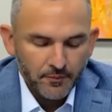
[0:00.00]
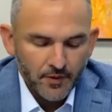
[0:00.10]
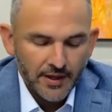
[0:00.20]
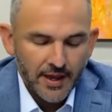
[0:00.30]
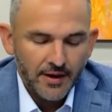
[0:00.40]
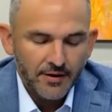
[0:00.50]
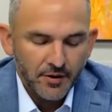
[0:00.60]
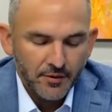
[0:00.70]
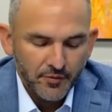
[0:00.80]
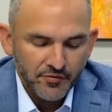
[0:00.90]
Again,
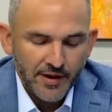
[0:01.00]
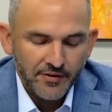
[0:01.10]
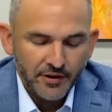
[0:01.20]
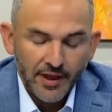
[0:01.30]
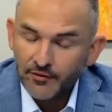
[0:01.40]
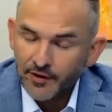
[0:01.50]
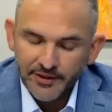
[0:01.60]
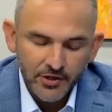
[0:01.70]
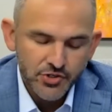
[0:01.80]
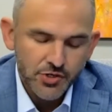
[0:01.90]

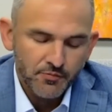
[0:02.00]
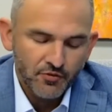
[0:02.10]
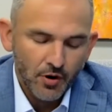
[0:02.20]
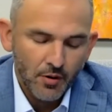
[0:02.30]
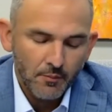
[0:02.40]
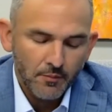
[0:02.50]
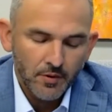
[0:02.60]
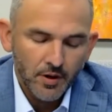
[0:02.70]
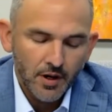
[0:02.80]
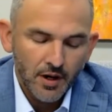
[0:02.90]
I had a lot of great
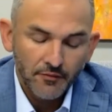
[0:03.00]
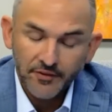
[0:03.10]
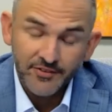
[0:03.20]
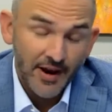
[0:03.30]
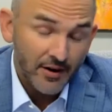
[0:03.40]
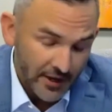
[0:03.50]
leadership from